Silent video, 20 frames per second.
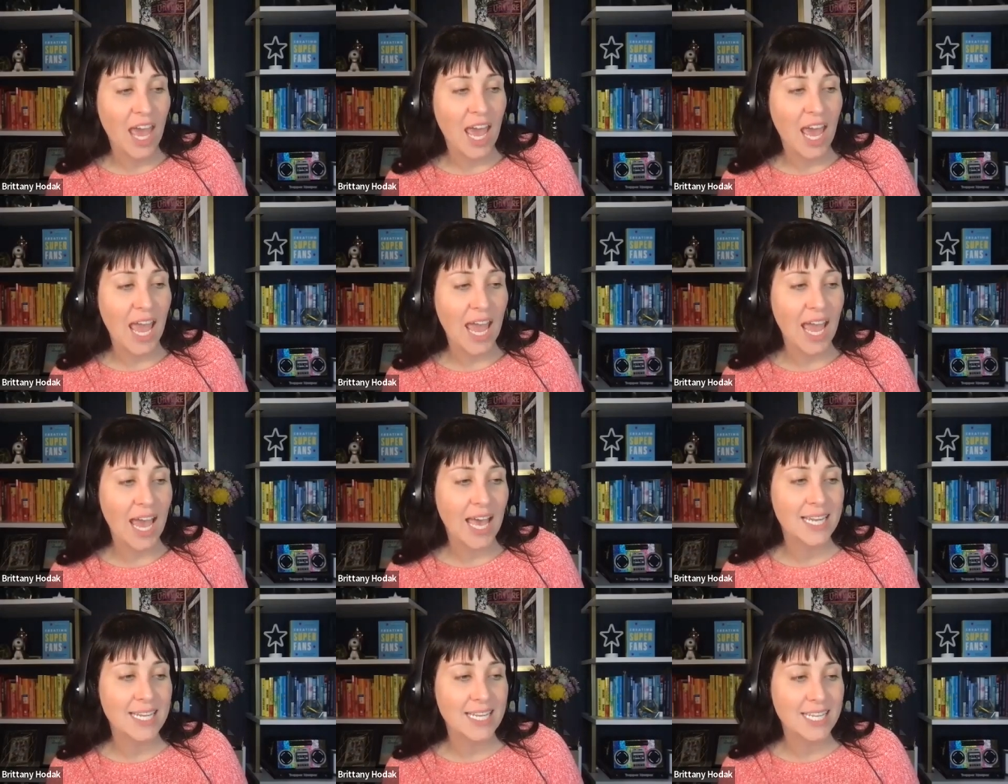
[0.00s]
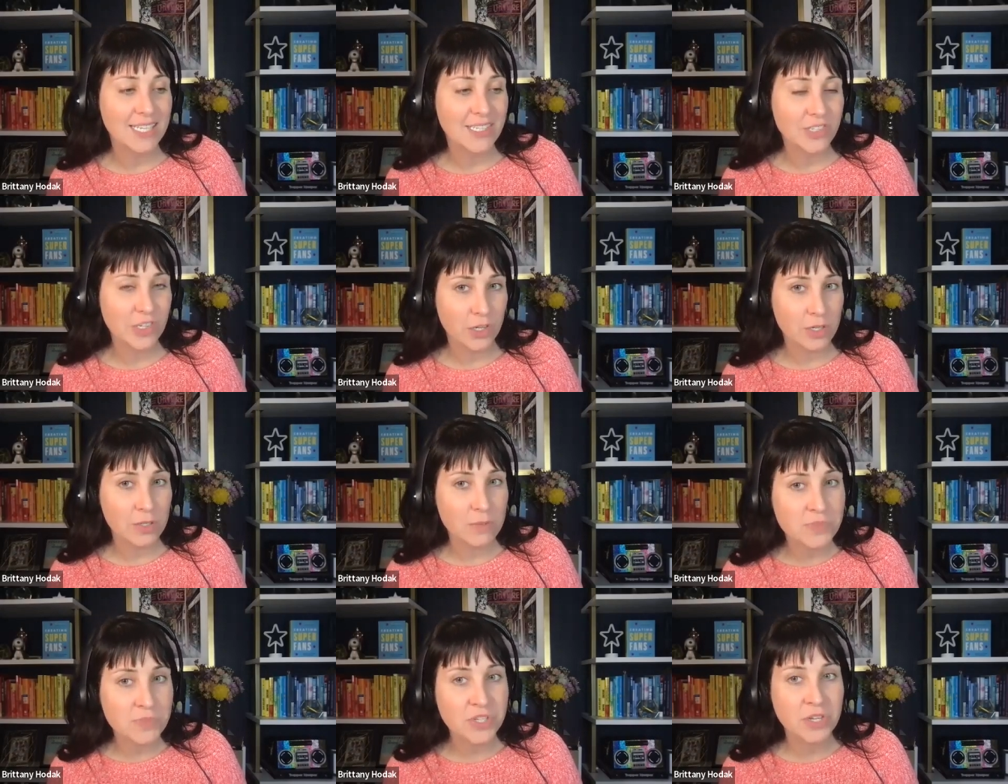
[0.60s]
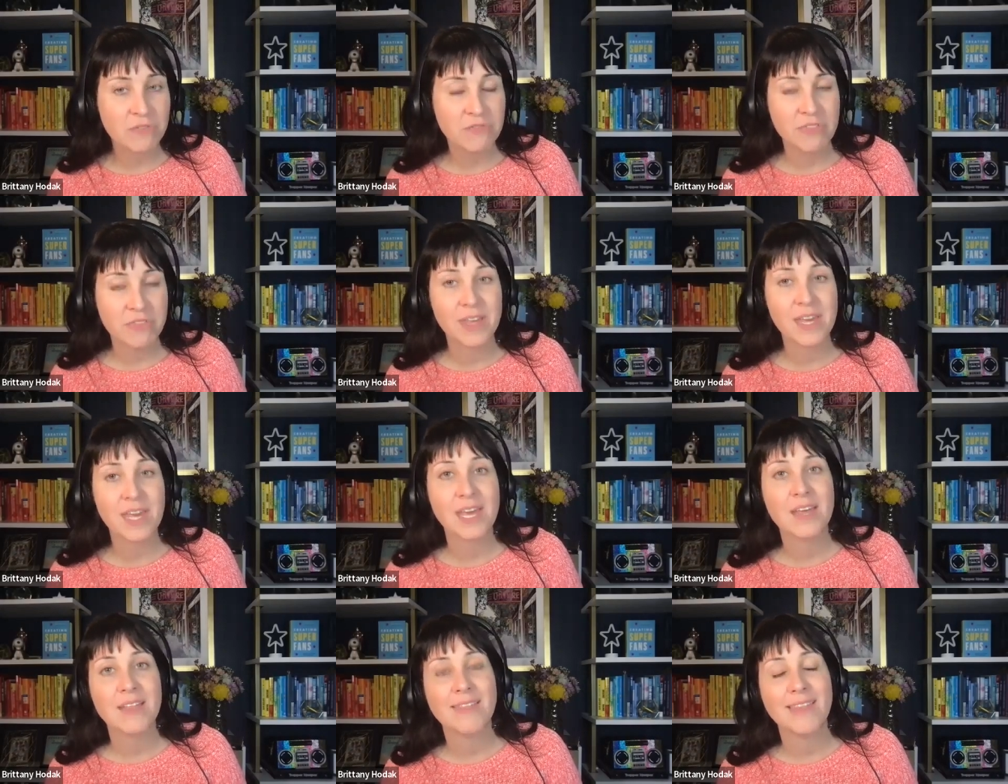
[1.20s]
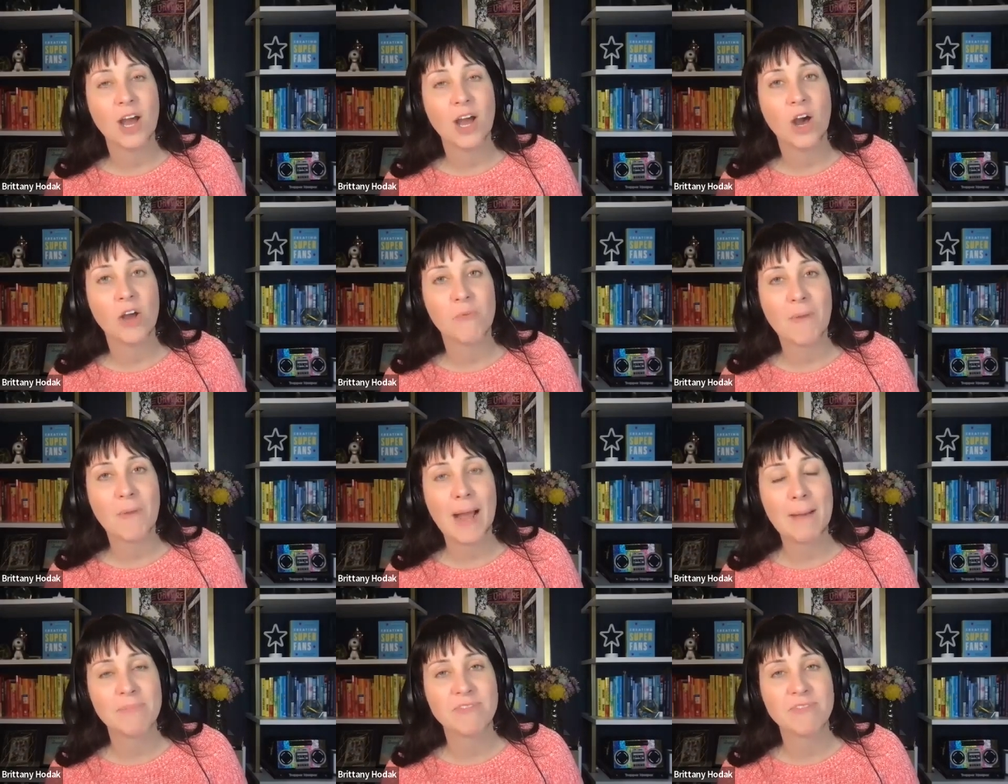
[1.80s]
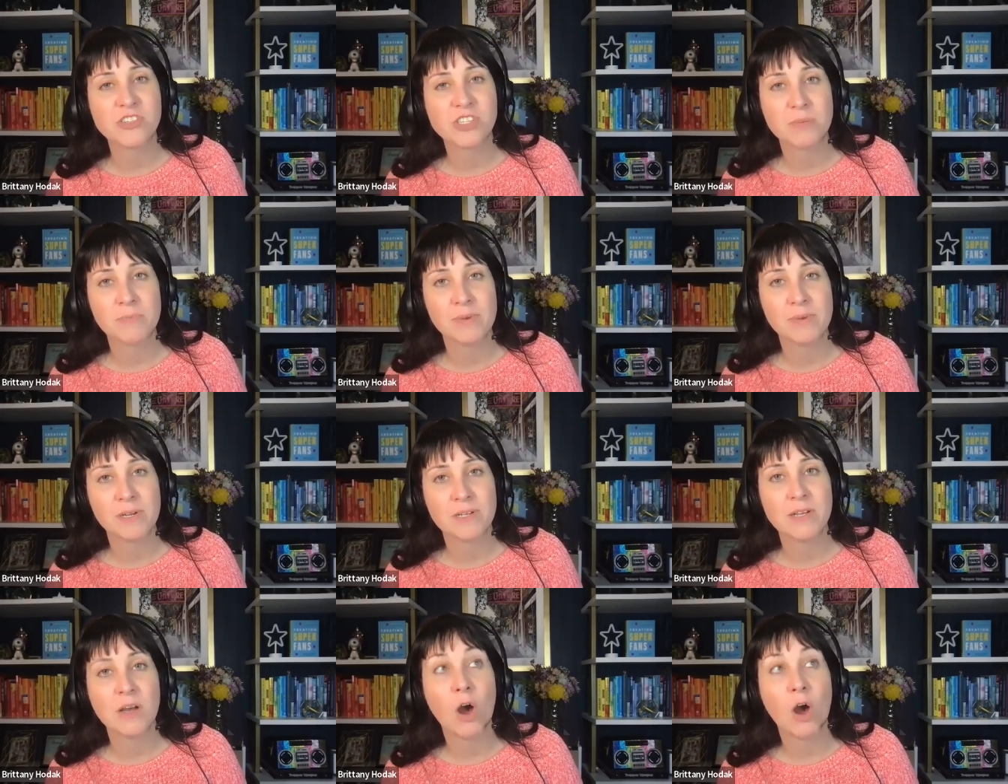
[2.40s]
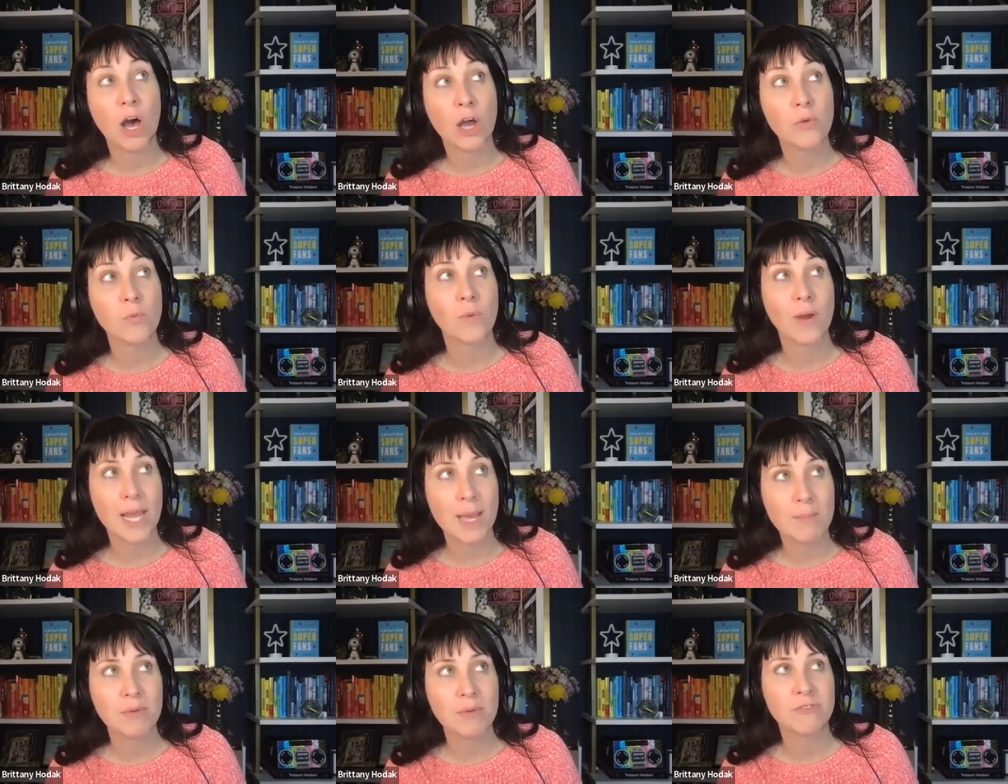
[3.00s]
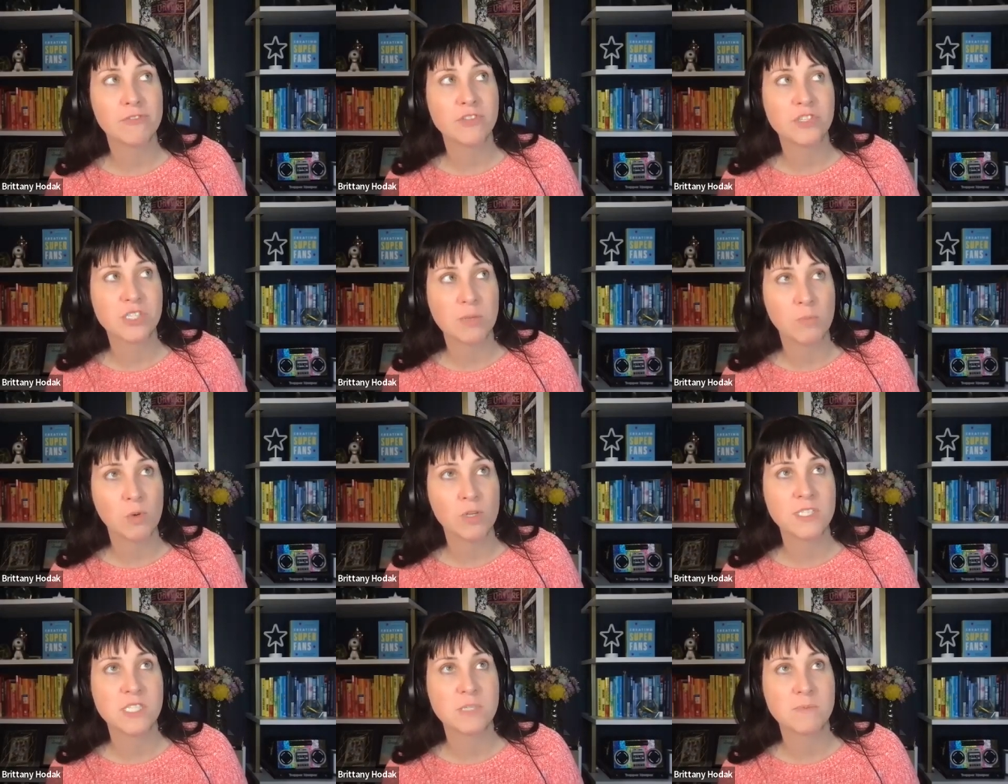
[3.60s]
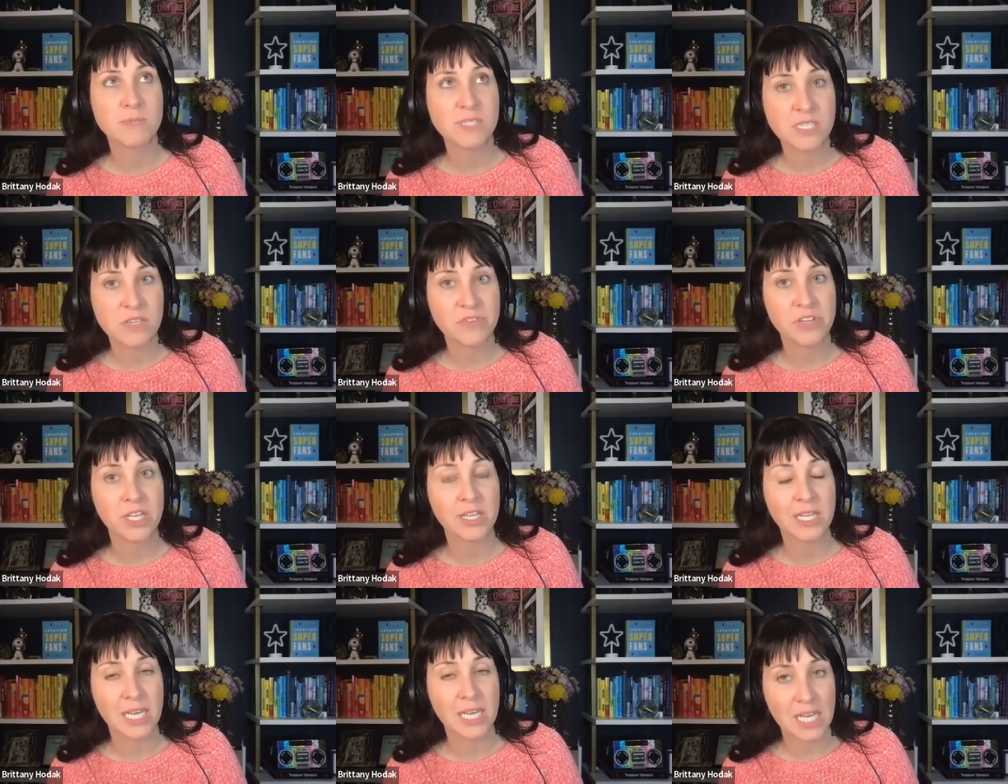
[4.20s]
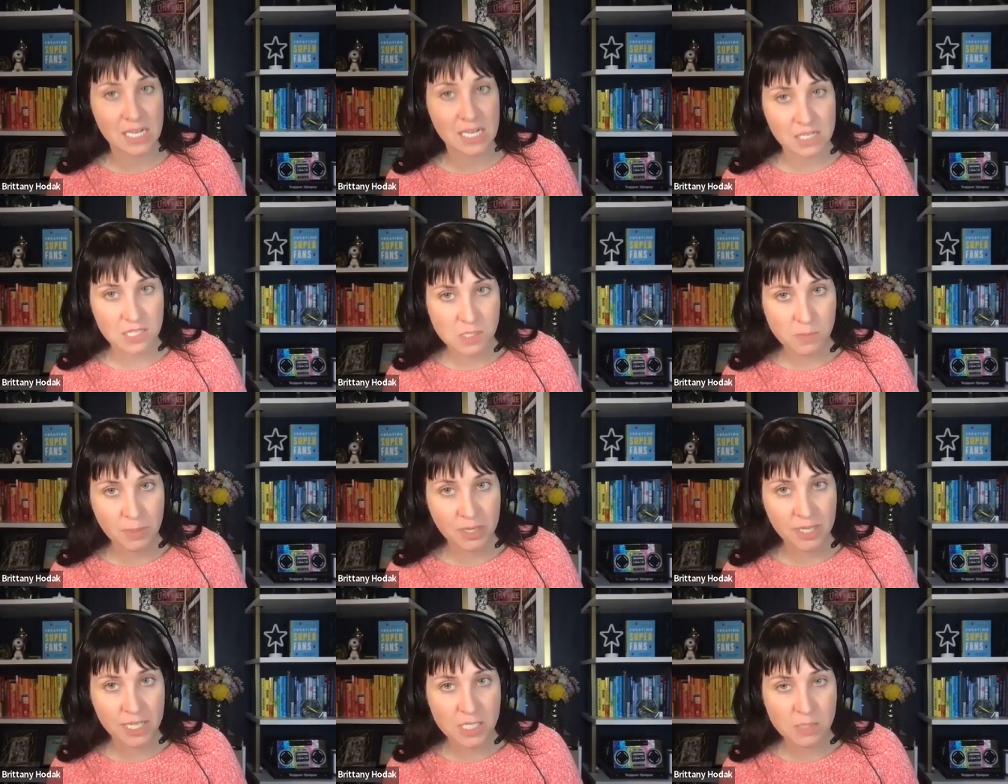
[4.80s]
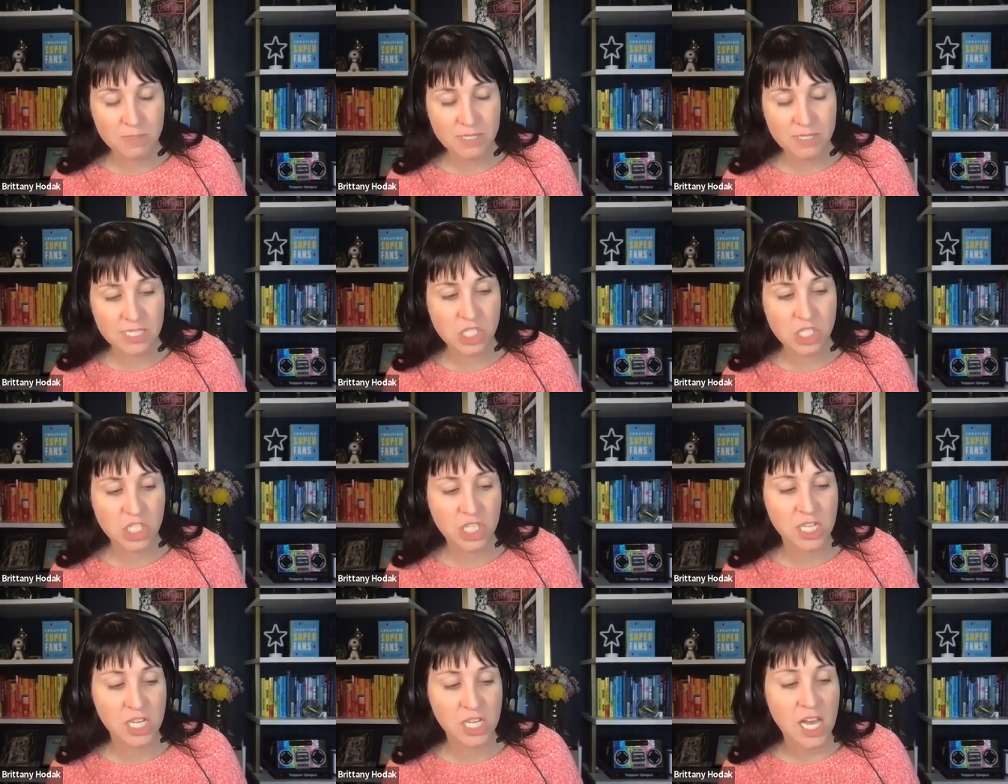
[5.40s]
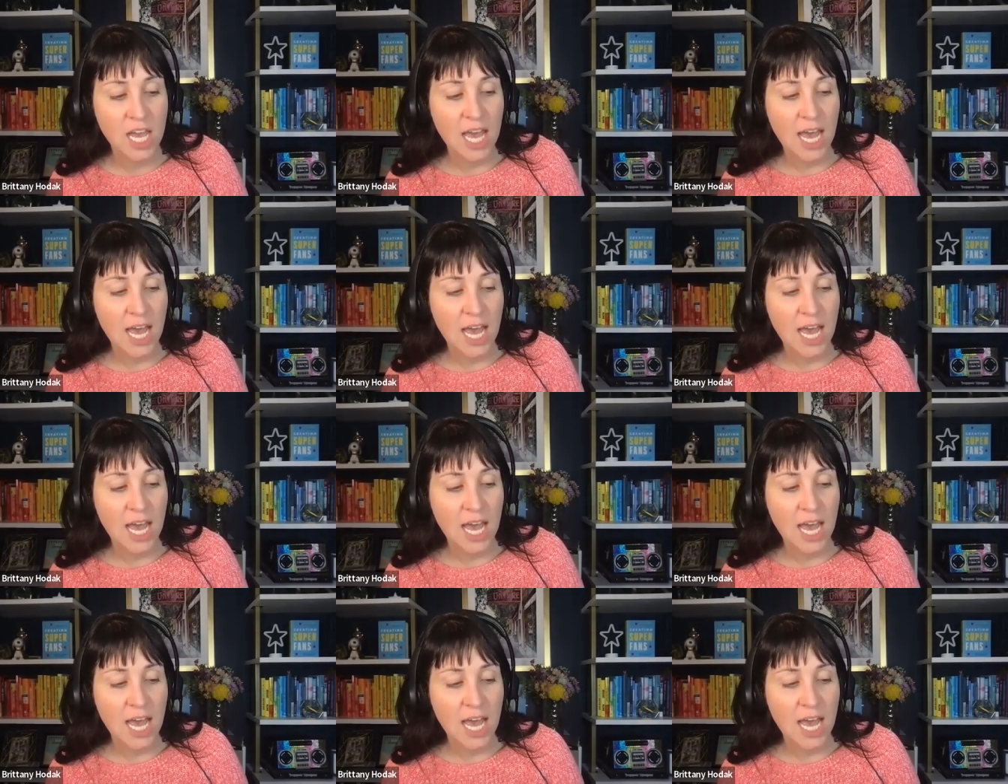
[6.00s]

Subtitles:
And in terms of the on-ramp for someone specifically in an experience position,